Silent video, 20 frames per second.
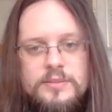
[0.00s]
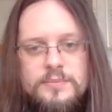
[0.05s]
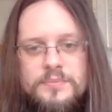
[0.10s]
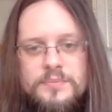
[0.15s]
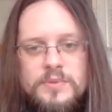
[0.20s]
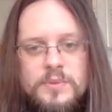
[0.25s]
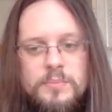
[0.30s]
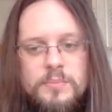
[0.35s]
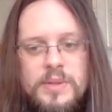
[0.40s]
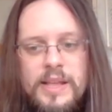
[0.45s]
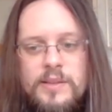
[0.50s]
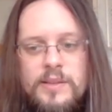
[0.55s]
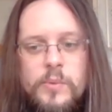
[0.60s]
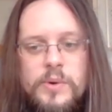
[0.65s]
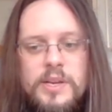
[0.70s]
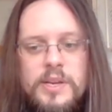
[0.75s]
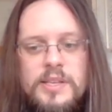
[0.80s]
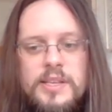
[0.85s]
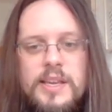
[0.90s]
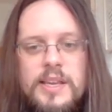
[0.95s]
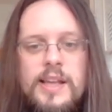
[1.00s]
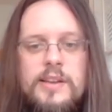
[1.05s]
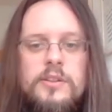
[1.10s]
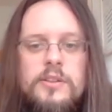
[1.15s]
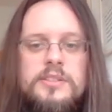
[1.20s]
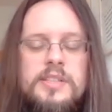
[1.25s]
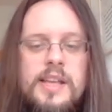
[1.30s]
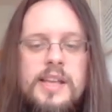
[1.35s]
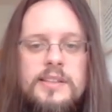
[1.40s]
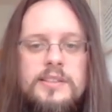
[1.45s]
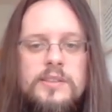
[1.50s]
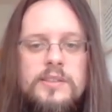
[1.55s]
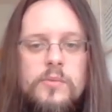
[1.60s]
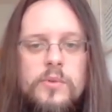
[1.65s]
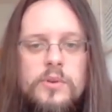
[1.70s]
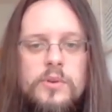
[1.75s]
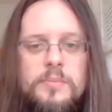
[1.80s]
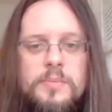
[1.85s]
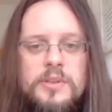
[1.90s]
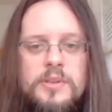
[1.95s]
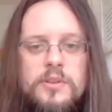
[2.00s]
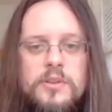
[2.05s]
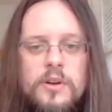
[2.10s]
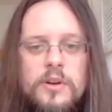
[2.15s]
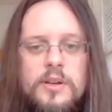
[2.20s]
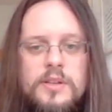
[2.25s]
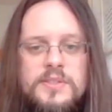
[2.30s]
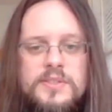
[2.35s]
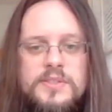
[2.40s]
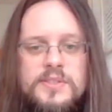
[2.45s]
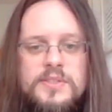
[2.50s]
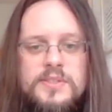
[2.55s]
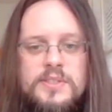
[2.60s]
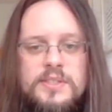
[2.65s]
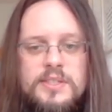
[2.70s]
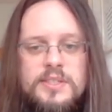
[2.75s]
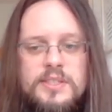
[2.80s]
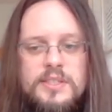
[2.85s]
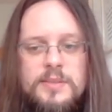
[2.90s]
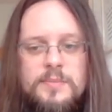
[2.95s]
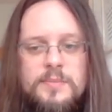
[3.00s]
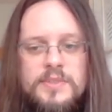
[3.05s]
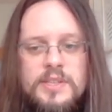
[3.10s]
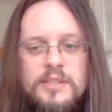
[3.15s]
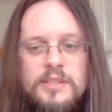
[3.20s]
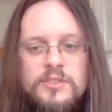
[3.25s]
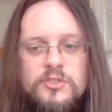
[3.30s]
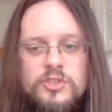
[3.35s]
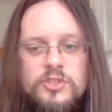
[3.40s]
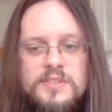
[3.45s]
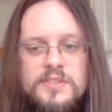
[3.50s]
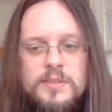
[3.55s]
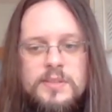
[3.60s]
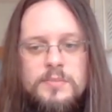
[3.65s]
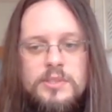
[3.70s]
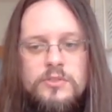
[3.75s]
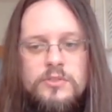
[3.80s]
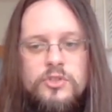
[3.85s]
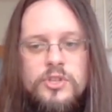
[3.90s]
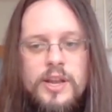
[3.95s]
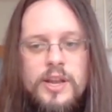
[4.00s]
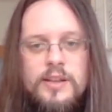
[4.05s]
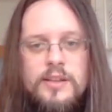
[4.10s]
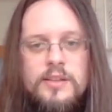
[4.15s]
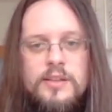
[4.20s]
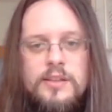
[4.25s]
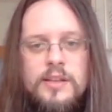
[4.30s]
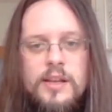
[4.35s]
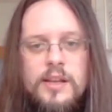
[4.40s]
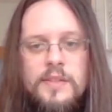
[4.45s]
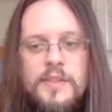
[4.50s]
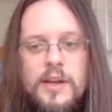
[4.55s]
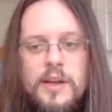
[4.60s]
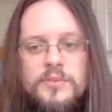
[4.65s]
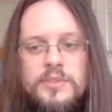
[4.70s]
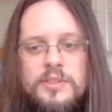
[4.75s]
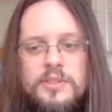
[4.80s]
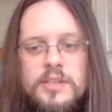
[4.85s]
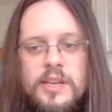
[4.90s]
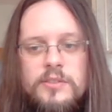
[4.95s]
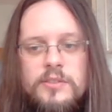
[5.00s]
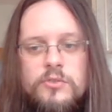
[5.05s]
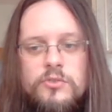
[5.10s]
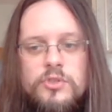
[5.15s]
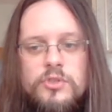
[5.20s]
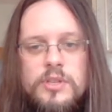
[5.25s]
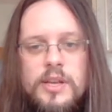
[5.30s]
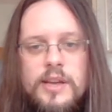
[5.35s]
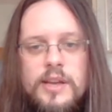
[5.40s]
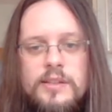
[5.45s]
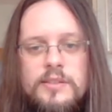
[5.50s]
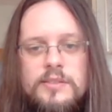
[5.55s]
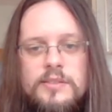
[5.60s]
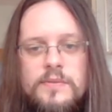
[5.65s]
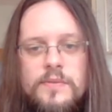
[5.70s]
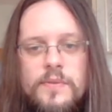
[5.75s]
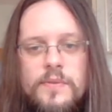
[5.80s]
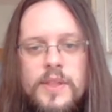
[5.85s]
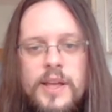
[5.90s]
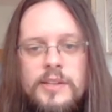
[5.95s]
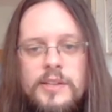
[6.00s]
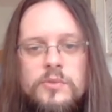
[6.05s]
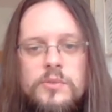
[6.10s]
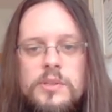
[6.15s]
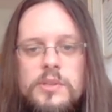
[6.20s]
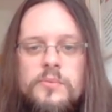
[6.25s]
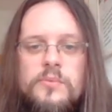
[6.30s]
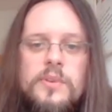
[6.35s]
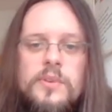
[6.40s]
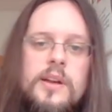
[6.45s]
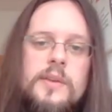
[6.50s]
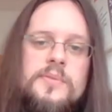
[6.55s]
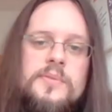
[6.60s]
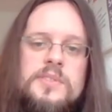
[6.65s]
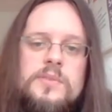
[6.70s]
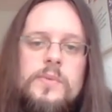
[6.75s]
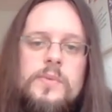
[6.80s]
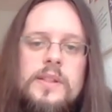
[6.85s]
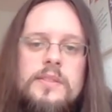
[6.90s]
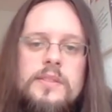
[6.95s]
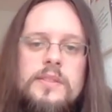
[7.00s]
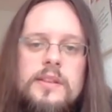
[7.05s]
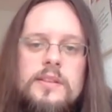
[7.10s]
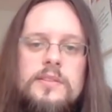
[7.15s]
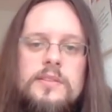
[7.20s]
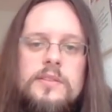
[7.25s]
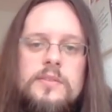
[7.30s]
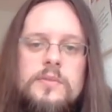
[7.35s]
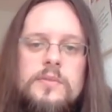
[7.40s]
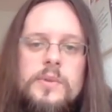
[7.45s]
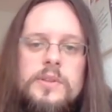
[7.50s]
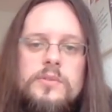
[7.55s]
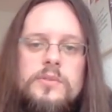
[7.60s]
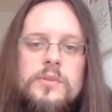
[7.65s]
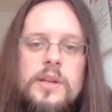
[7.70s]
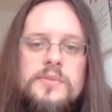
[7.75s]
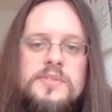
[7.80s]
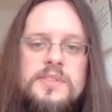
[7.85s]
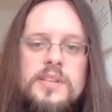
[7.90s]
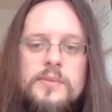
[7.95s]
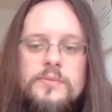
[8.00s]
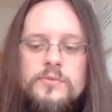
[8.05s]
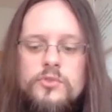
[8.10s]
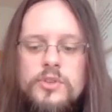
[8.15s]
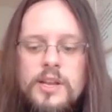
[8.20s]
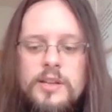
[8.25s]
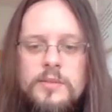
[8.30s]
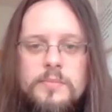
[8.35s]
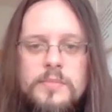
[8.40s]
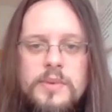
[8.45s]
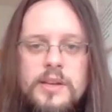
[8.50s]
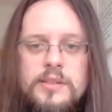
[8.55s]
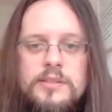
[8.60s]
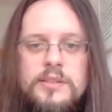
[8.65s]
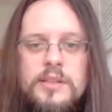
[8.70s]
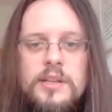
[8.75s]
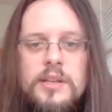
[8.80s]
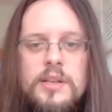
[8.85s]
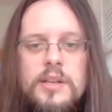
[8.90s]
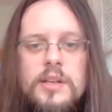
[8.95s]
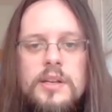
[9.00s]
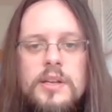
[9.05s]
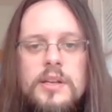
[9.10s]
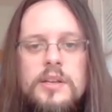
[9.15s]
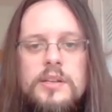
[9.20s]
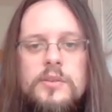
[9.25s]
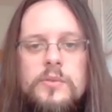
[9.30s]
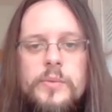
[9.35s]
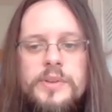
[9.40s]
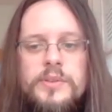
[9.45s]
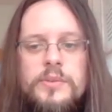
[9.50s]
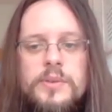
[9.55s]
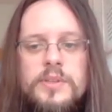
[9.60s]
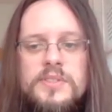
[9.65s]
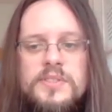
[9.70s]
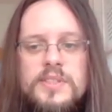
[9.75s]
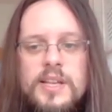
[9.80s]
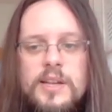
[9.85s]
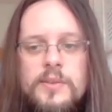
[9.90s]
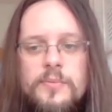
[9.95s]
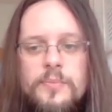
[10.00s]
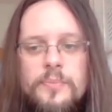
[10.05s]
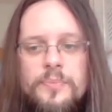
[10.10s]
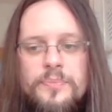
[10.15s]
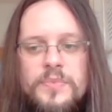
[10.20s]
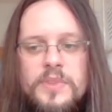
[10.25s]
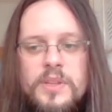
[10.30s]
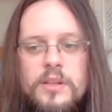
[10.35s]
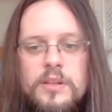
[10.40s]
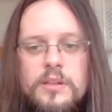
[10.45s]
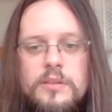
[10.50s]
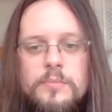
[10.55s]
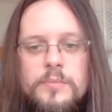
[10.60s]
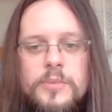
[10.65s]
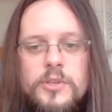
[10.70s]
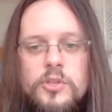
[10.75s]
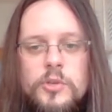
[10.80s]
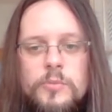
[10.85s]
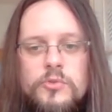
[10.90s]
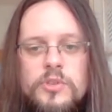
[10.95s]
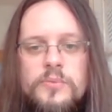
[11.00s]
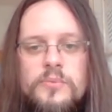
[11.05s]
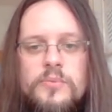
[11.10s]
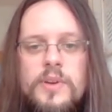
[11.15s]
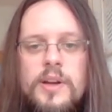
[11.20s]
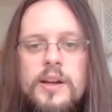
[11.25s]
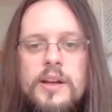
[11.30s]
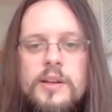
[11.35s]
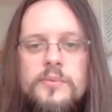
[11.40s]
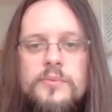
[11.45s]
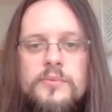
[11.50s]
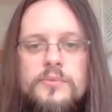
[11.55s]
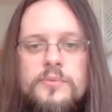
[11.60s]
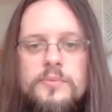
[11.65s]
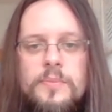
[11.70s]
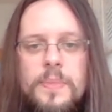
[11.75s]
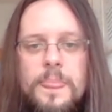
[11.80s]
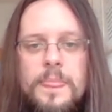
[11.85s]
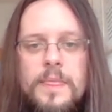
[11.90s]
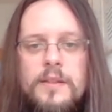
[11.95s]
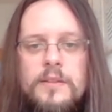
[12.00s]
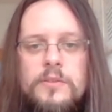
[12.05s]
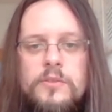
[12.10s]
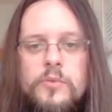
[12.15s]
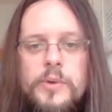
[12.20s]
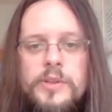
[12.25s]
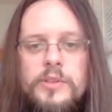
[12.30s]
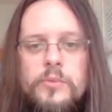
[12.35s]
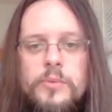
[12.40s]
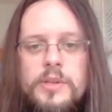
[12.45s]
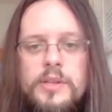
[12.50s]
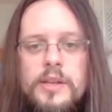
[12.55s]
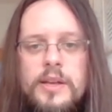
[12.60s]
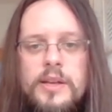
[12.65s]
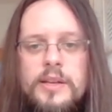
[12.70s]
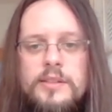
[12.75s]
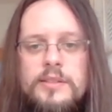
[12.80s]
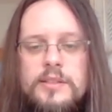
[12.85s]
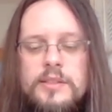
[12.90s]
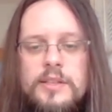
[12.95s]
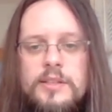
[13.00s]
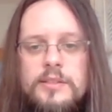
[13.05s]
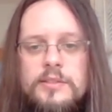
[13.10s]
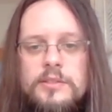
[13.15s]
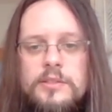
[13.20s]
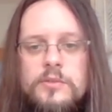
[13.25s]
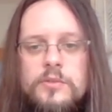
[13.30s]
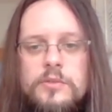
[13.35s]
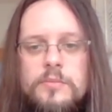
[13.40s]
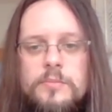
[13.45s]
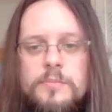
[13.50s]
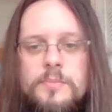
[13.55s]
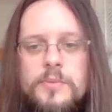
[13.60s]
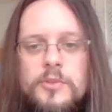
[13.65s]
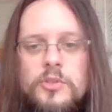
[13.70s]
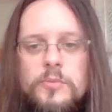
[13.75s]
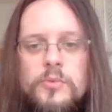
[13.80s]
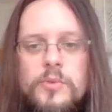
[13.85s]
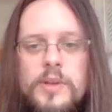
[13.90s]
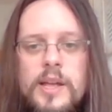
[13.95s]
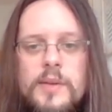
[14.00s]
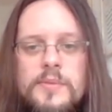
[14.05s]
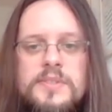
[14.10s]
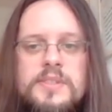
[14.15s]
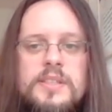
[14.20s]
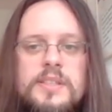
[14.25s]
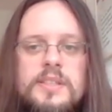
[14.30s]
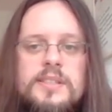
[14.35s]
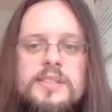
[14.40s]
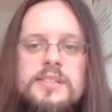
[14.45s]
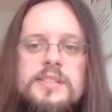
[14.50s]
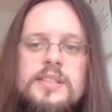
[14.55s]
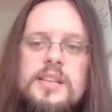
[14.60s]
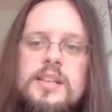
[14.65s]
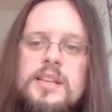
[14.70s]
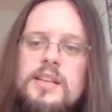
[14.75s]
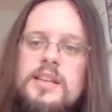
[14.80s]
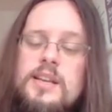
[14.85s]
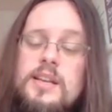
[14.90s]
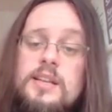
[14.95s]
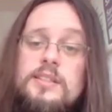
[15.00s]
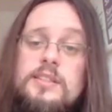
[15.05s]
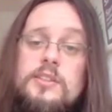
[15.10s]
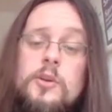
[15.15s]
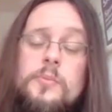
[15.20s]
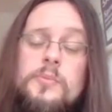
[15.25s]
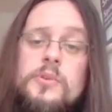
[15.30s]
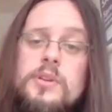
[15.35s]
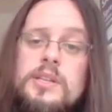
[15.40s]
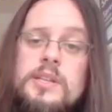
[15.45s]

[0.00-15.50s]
black really cannot take the rook because then it's just simply check, and after king to g8, knight to e5, threatening queen to f7 checkmate, queen to e7, bishop g5, queen to e8, and bishop to f6. The computer gives